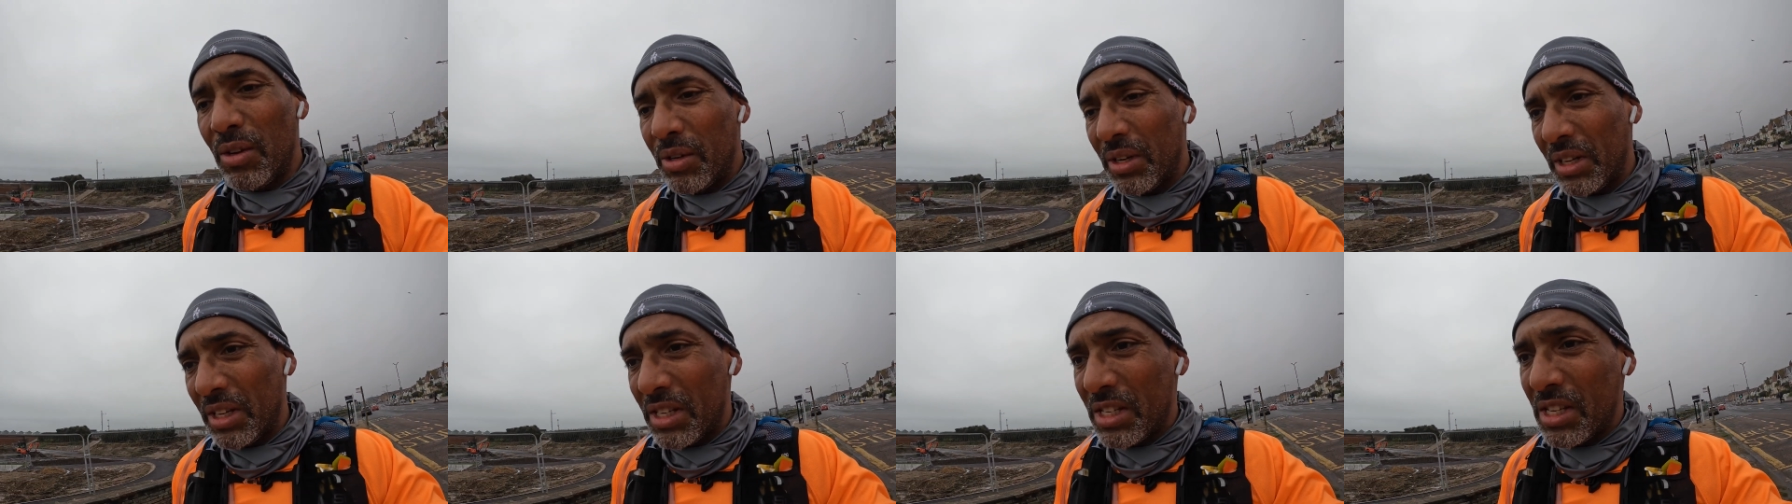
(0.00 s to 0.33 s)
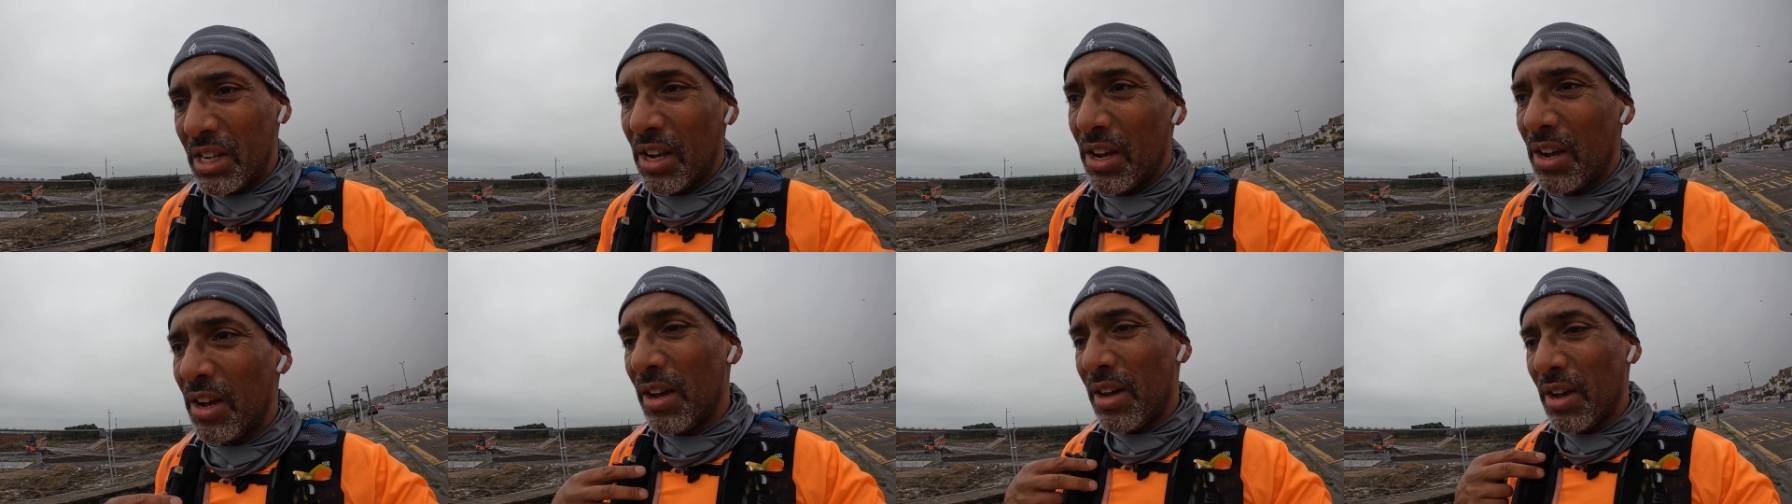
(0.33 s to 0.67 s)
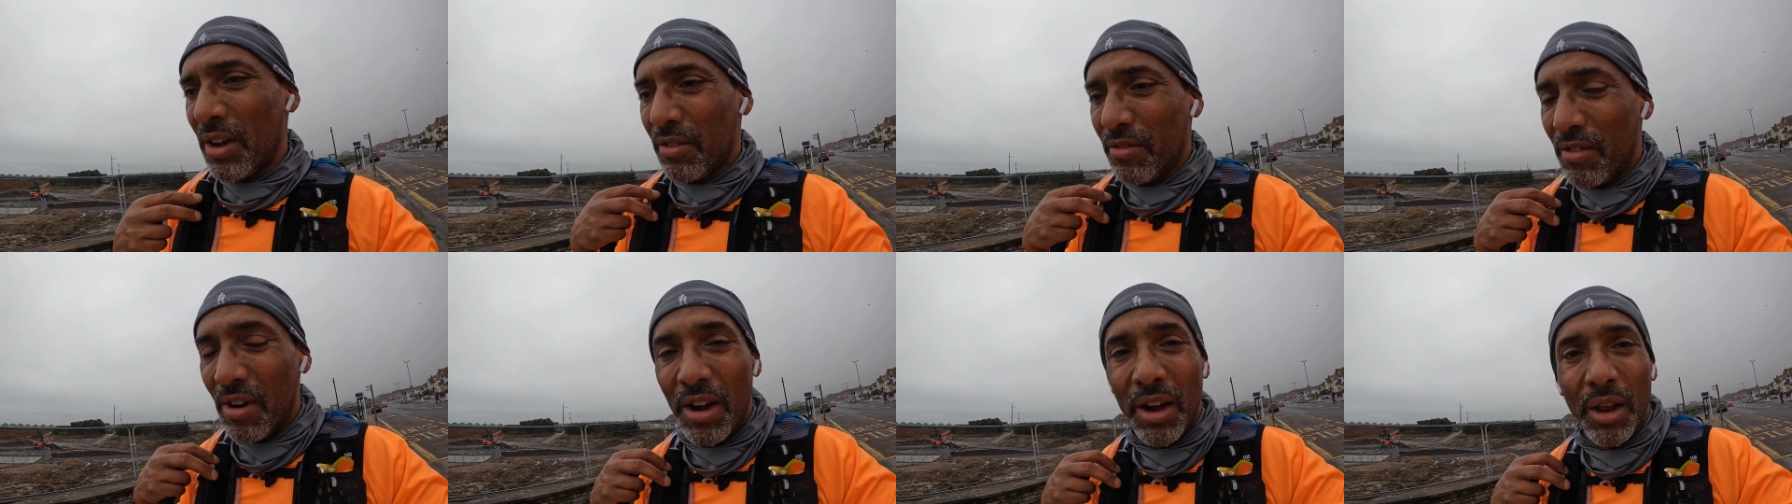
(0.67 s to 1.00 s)
easier
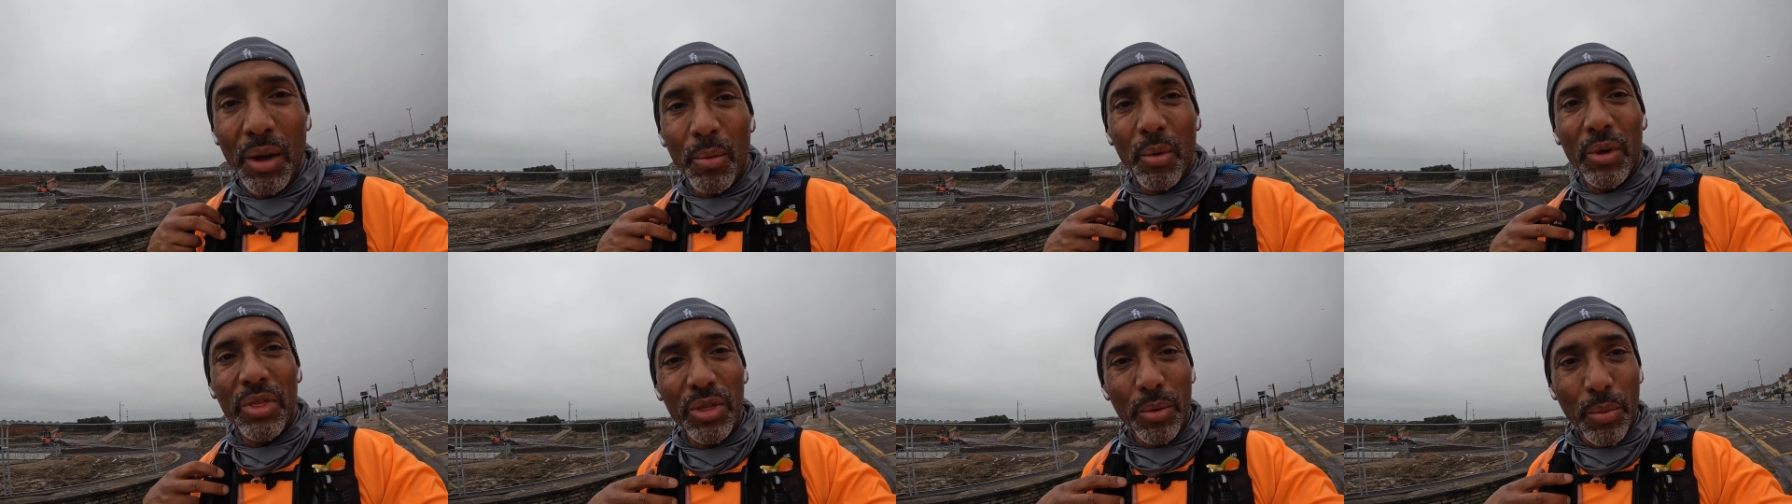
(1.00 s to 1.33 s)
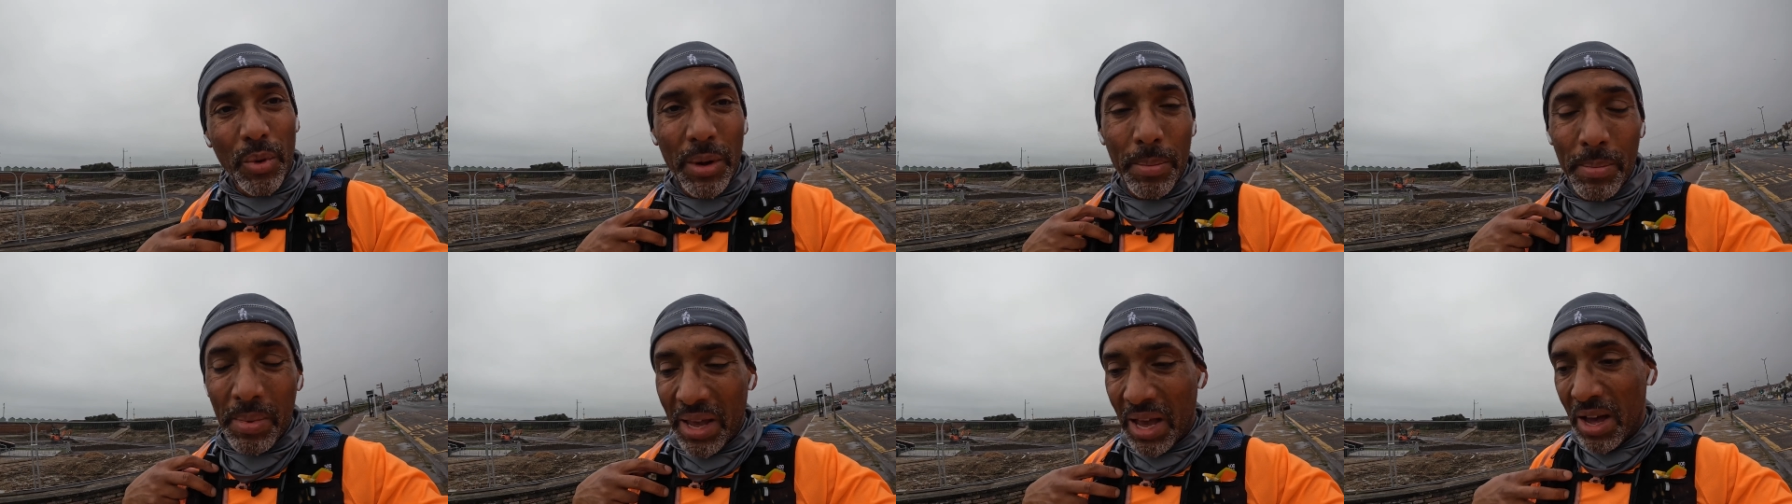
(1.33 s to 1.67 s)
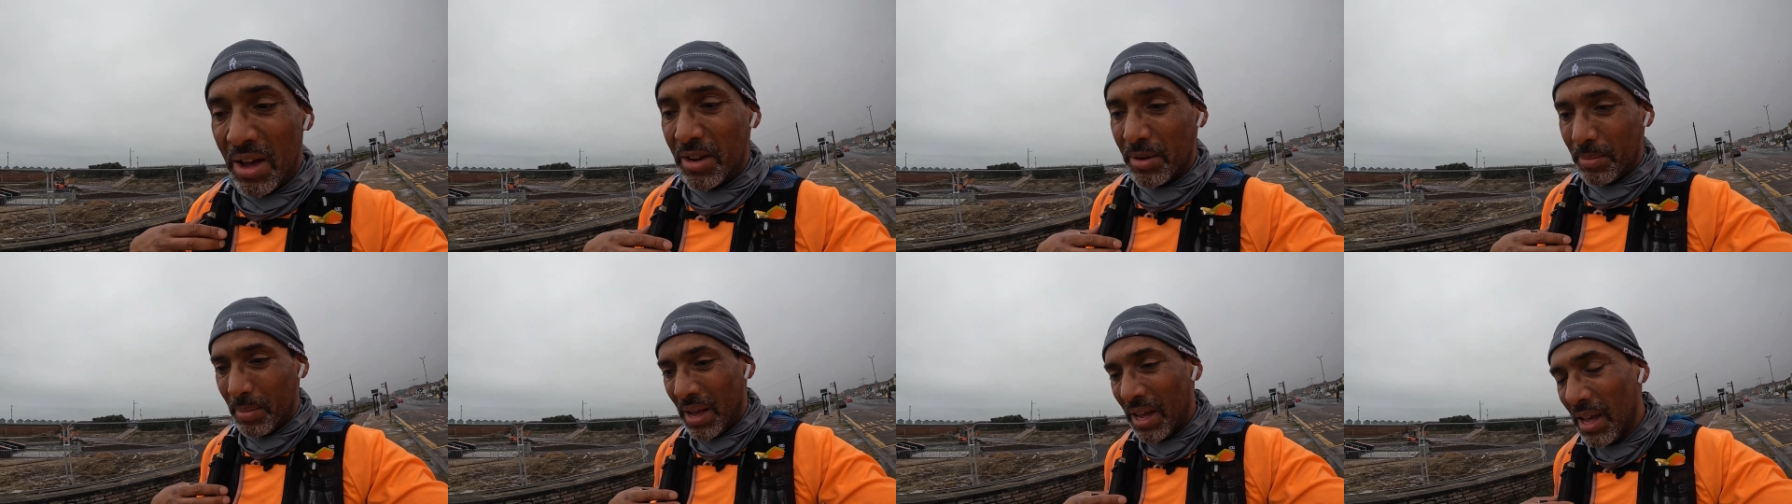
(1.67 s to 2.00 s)
running with the wind
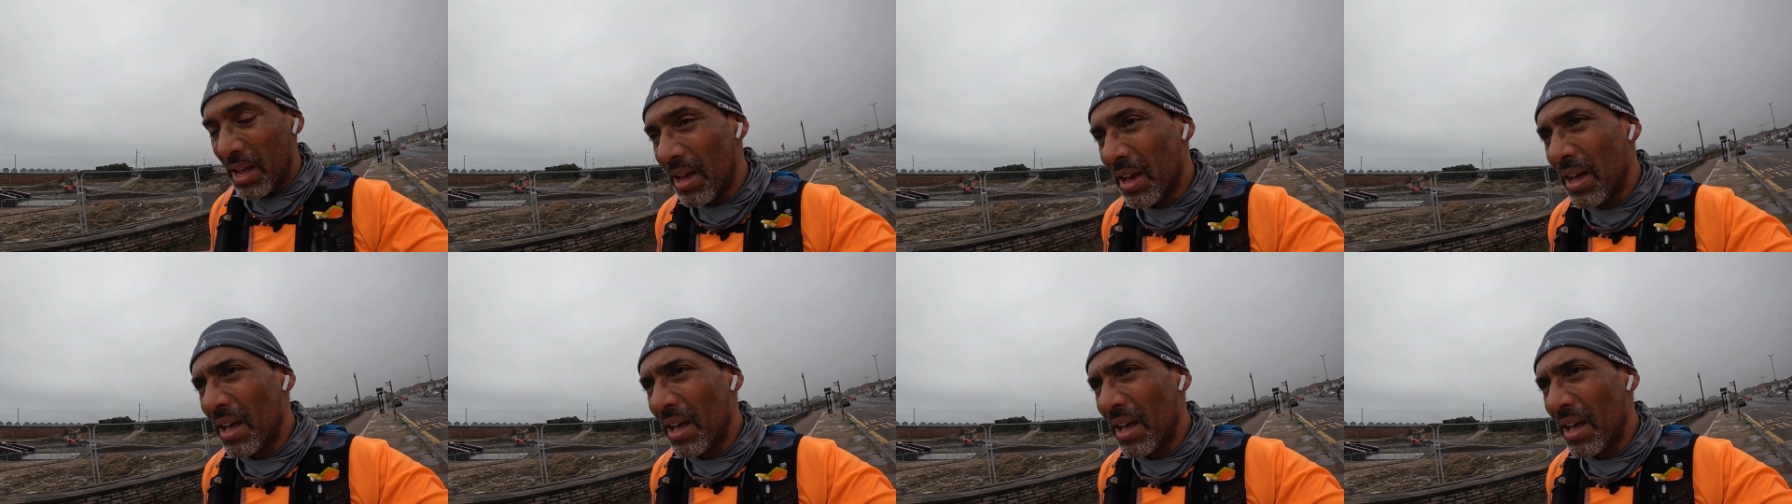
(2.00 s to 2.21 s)
behind me,